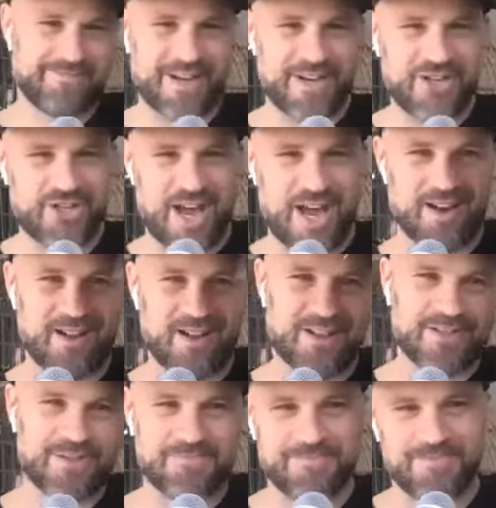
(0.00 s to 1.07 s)
my channel
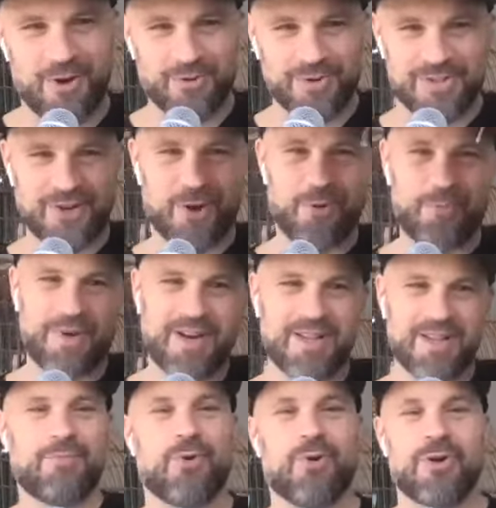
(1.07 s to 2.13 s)
is most open in
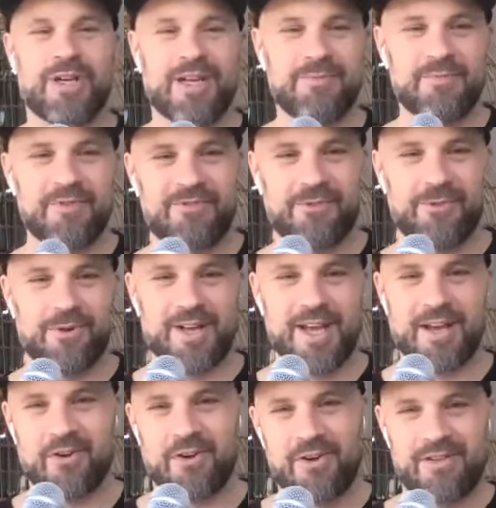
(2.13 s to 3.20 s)
the morning before
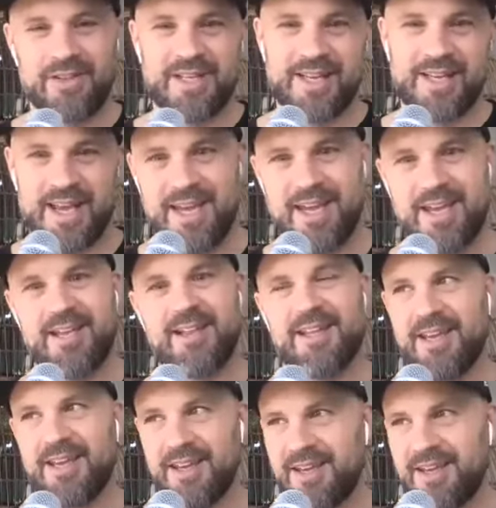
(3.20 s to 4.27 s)
like all the
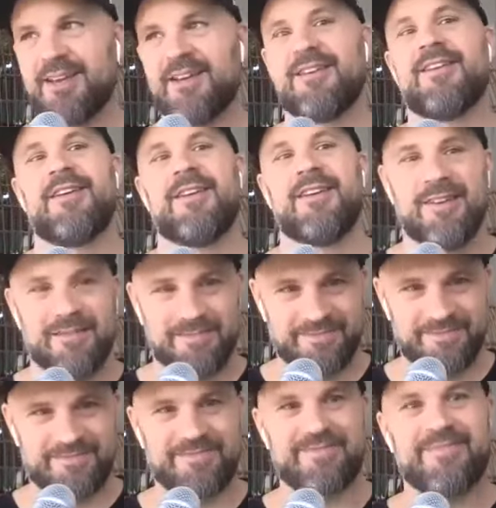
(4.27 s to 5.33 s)
daily
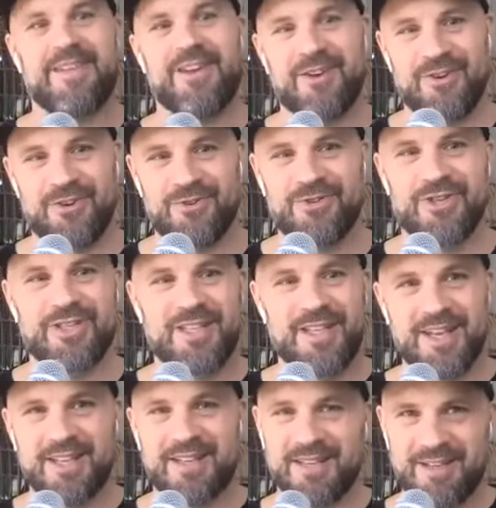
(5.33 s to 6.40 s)
you know just
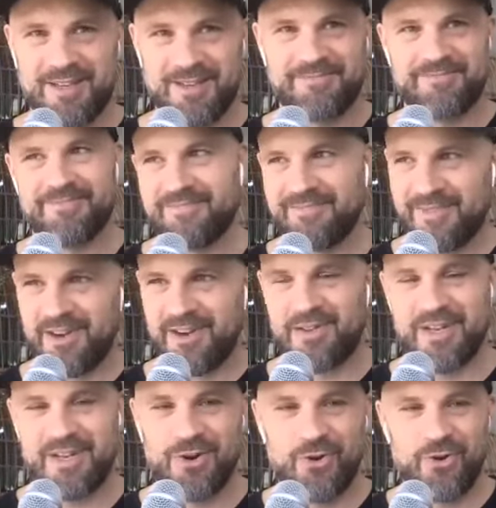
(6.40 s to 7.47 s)
like the all
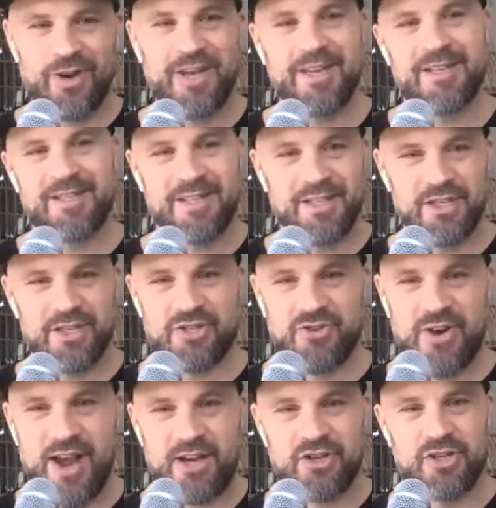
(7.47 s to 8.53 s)
the noise and
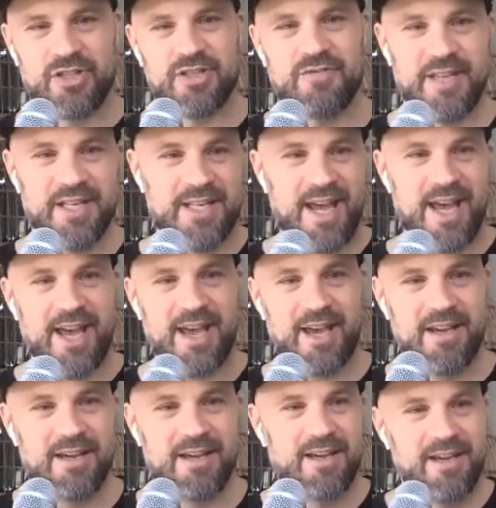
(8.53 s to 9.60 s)
distractions of the
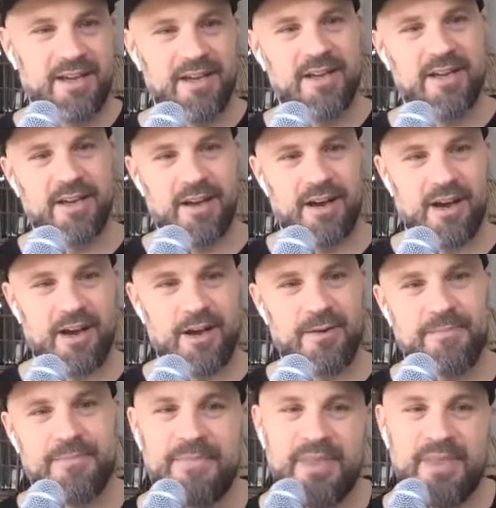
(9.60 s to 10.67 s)
day
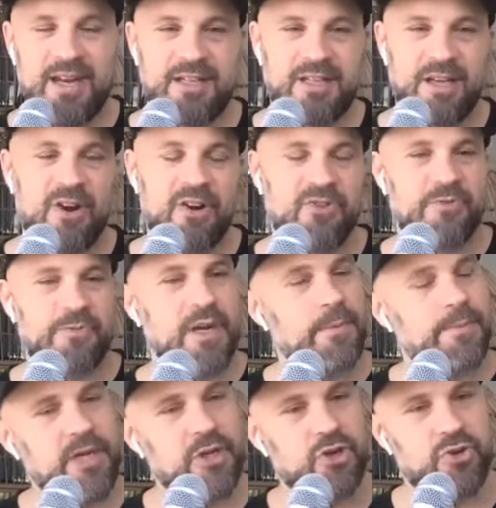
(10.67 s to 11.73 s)
um then it's harder for me
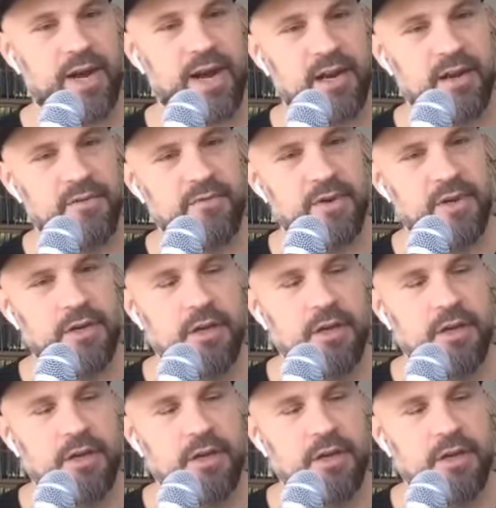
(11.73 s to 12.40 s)
to be creative